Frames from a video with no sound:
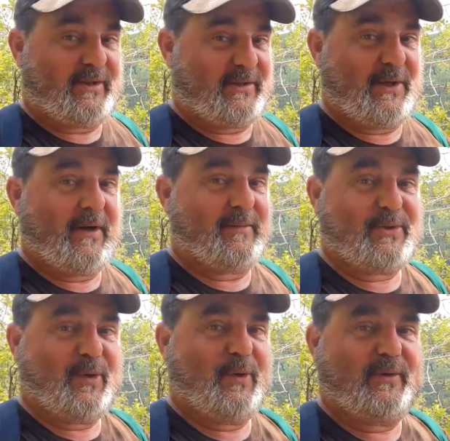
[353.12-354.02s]
to the top,
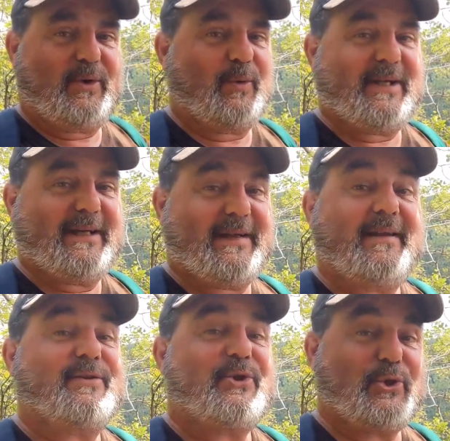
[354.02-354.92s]
so don't take that
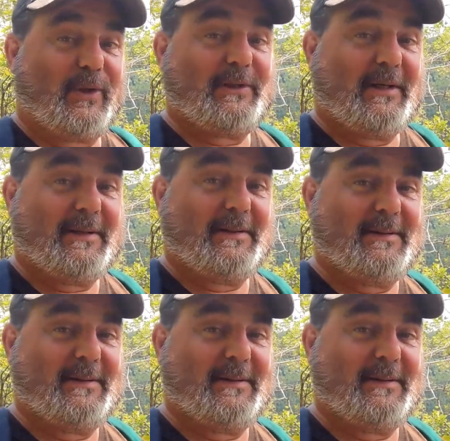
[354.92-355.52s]
as a shortcut.